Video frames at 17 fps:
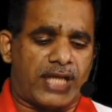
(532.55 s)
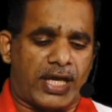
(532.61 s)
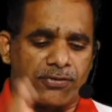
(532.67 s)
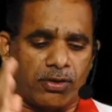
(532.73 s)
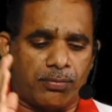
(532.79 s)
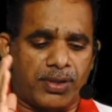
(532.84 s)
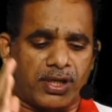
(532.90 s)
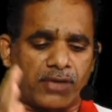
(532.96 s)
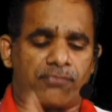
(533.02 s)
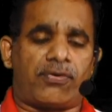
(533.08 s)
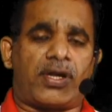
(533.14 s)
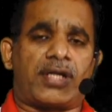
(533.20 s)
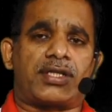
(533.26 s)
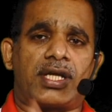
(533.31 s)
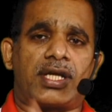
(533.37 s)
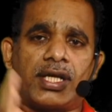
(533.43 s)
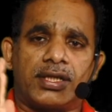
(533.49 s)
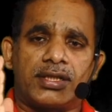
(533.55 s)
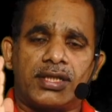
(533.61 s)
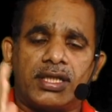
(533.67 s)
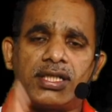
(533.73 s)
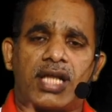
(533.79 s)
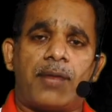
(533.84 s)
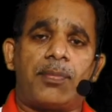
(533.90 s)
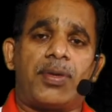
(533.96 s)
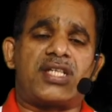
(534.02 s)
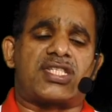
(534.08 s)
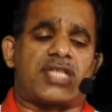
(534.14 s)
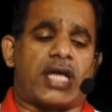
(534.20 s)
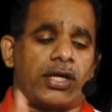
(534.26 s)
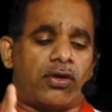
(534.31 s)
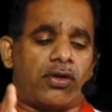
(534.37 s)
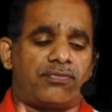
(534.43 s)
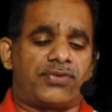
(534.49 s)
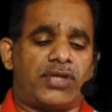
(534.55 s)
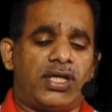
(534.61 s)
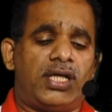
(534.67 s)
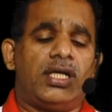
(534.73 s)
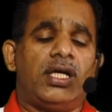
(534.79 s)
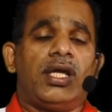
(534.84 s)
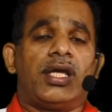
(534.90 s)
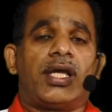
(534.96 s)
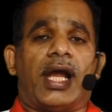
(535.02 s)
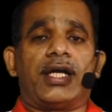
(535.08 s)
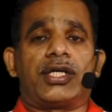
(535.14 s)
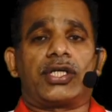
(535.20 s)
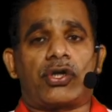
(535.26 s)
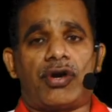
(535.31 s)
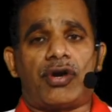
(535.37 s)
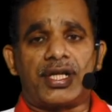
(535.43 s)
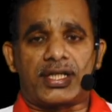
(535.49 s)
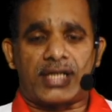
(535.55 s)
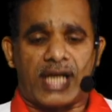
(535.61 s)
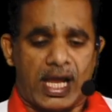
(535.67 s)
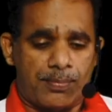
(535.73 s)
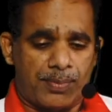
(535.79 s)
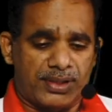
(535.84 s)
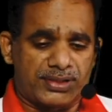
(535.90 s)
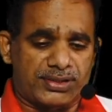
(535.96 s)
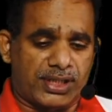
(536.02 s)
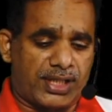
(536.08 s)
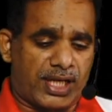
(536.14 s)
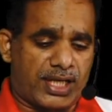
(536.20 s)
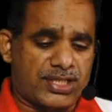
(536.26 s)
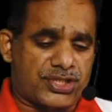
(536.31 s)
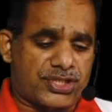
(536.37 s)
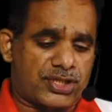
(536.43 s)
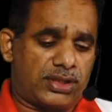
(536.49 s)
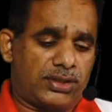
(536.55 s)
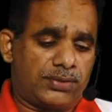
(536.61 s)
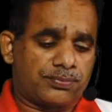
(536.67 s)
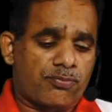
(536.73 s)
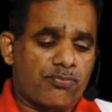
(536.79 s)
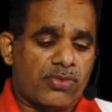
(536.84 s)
that will be reflecting in the debit side of the electronic liability register,